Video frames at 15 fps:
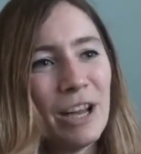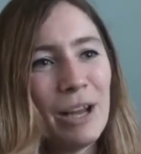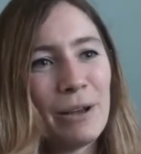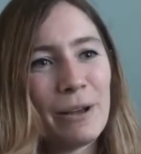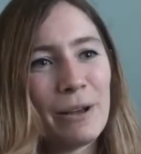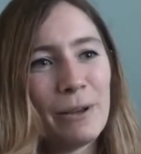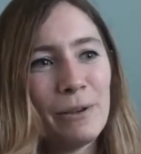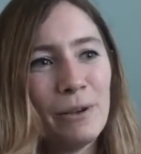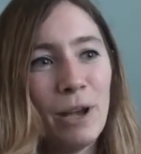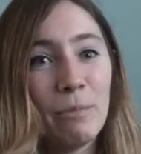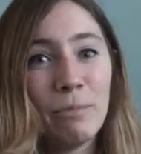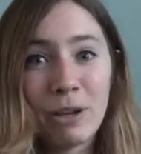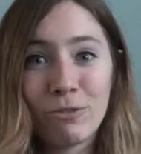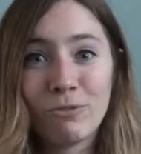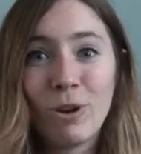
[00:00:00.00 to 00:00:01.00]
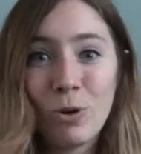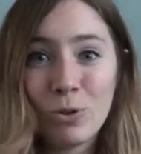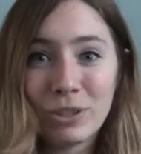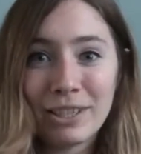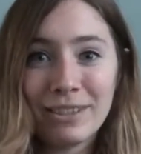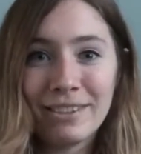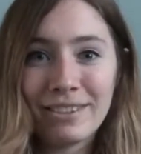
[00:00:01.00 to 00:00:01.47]
a bigger
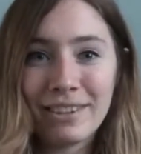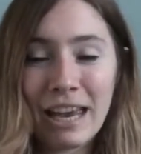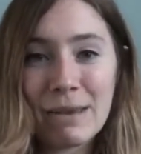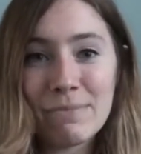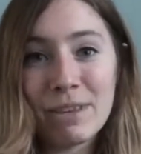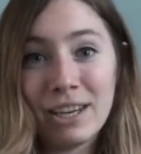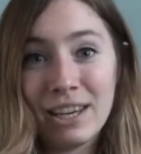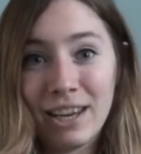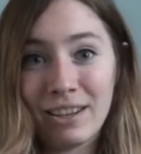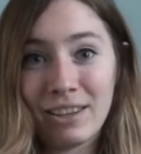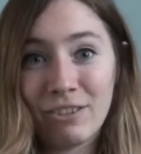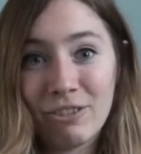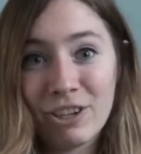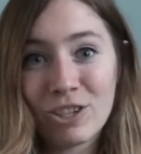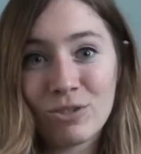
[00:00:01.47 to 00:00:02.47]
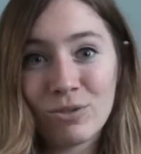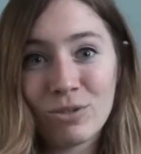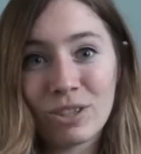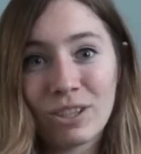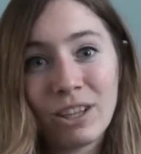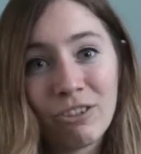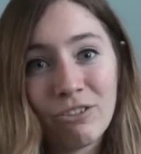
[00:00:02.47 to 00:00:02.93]
role in this game than he had in the original,
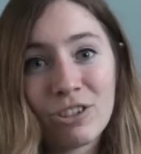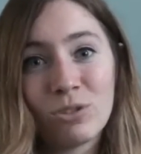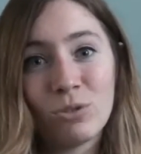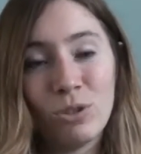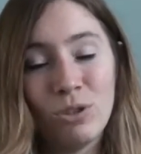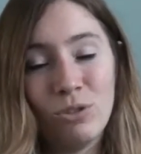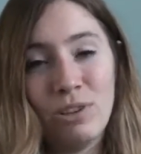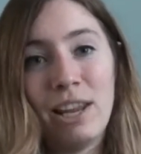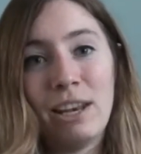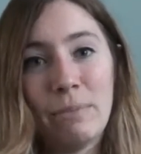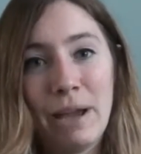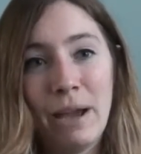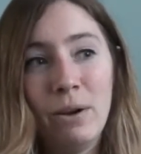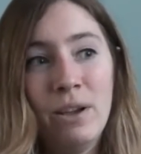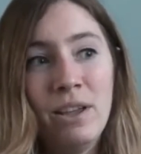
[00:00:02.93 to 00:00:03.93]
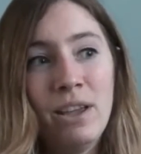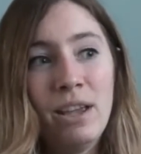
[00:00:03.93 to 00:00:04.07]
because in the original you let him out,